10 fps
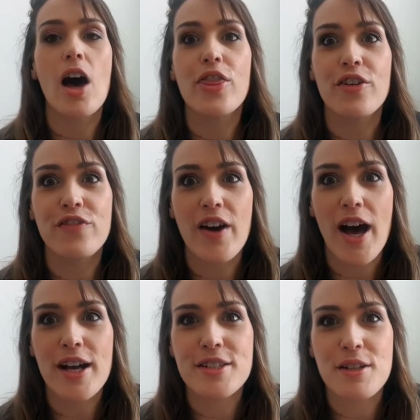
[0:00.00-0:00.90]
The
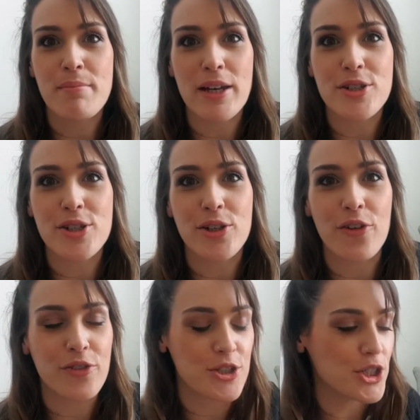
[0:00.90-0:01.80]
first mention
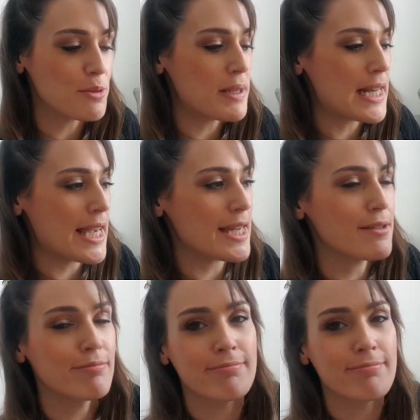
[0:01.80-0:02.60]
of the Jubilee,